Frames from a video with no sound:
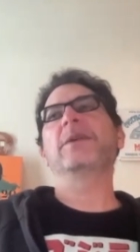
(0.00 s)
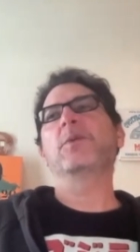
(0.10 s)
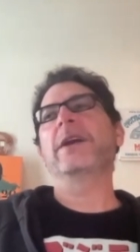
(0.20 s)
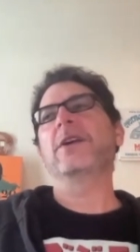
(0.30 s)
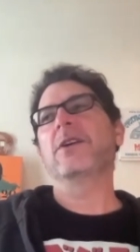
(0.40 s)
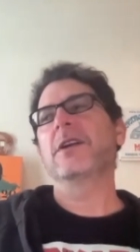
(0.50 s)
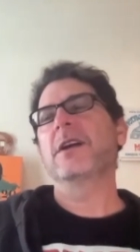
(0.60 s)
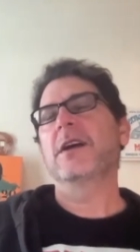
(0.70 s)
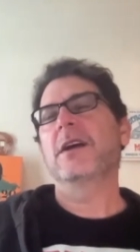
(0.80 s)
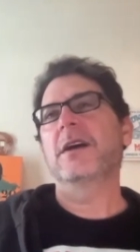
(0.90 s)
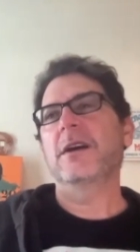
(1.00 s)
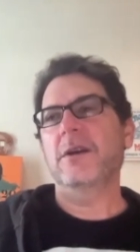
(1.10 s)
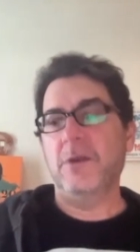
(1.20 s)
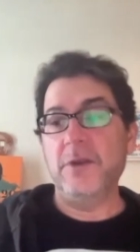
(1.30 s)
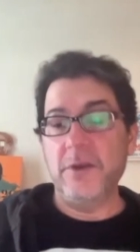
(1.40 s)
weird,
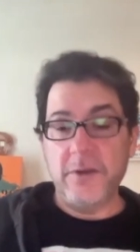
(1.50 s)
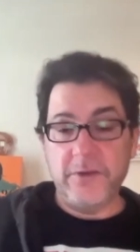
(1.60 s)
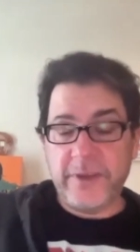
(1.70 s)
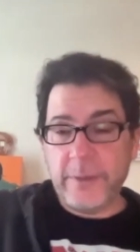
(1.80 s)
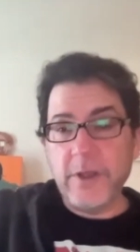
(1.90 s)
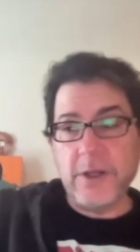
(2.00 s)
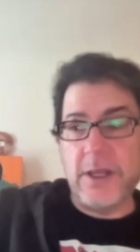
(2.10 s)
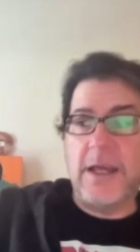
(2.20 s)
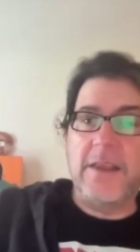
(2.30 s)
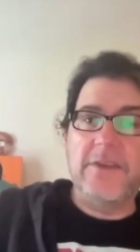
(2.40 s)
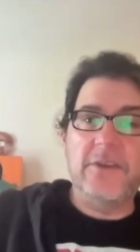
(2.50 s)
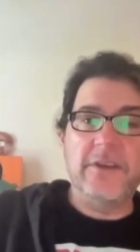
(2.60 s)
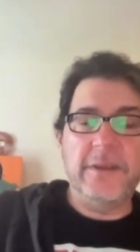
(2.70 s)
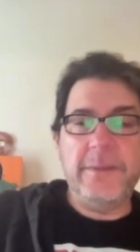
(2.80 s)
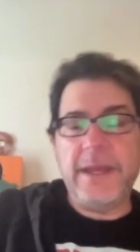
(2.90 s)
similar to a lot of the
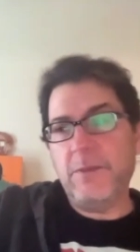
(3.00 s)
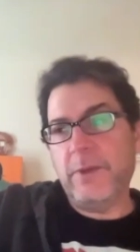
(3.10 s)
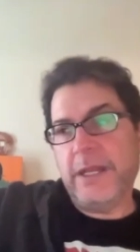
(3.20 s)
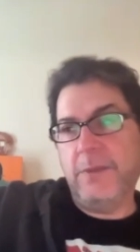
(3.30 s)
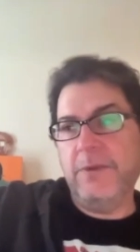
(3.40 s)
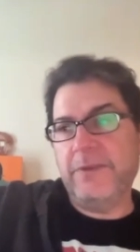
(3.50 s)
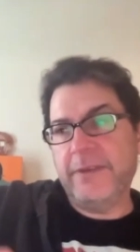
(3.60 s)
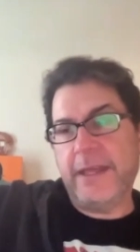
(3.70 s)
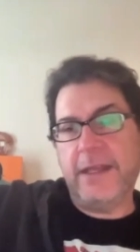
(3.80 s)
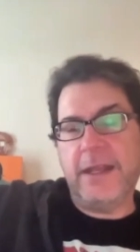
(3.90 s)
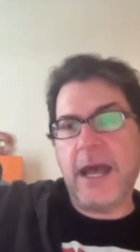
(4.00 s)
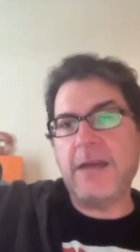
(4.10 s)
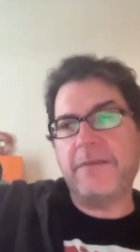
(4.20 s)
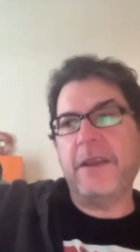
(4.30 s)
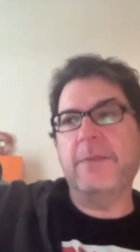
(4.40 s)
songs he made when he was then
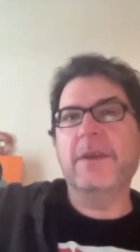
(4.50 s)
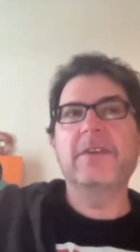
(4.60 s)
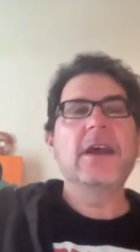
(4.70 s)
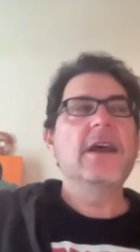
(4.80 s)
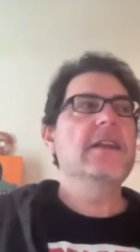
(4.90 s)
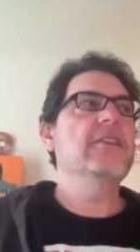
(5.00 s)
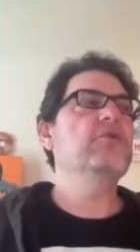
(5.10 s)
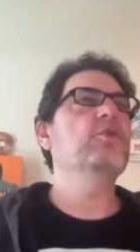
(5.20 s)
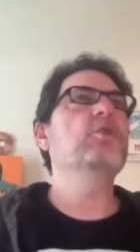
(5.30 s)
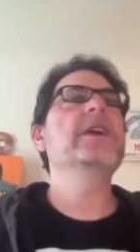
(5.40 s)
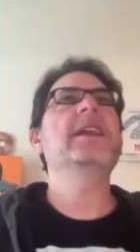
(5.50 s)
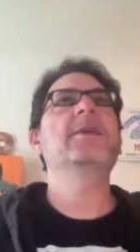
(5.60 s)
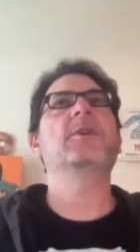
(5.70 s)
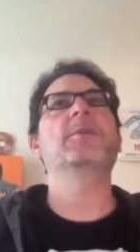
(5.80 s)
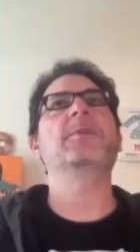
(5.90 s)
not famous, there's really
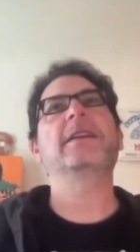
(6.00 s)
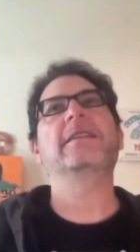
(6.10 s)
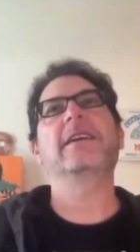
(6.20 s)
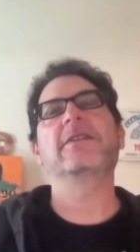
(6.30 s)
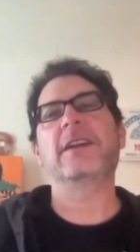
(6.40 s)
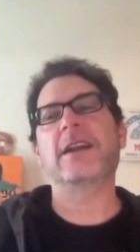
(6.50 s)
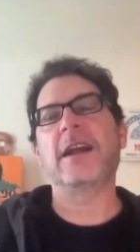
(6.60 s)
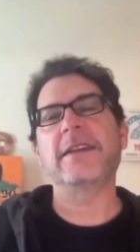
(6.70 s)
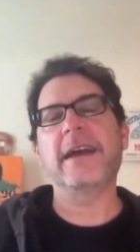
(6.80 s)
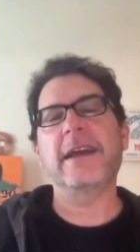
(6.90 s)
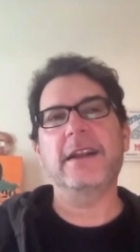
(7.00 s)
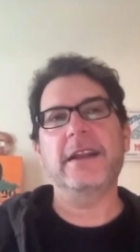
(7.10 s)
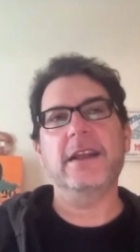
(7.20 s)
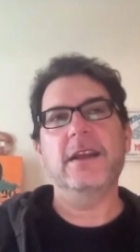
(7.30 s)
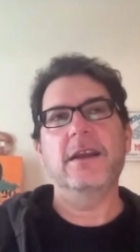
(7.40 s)
weird meditation on
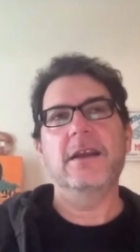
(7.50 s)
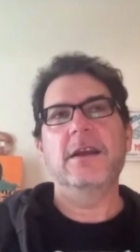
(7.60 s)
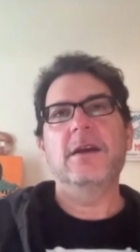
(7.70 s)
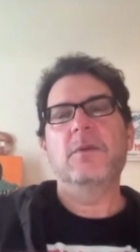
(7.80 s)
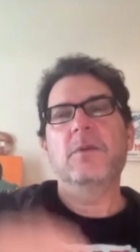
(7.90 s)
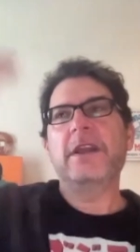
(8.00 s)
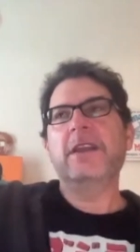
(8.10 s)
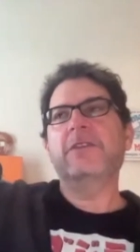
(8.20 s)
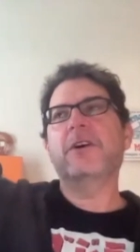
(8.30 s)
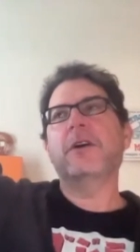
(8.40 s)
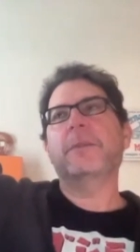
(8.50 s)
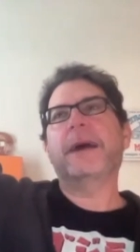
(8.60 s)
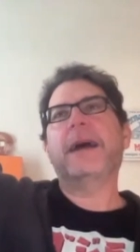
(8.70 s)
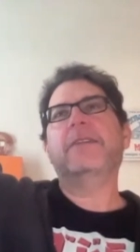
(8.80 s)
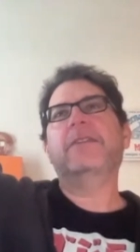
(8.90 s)
identity, where he's going
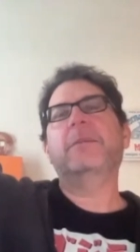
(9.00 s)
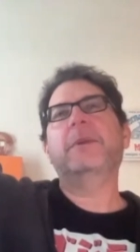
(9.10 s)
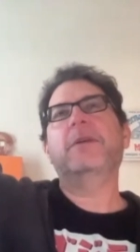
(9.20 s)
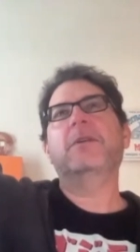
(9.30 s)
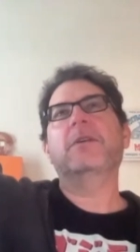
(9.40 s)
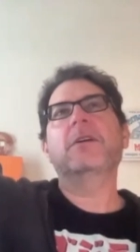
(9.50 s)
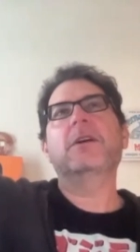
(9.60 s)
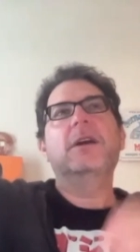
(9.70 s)
past a mirror